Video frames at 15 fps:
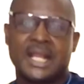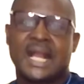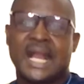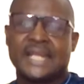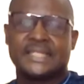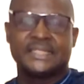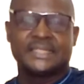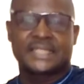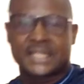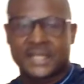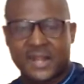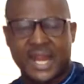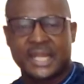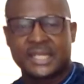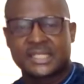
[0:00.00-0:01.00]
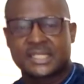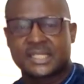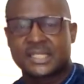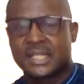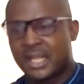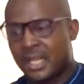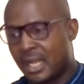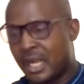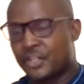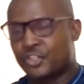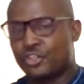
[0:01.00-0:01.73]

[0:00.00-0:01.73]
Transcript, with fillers: and in Christ, our uh,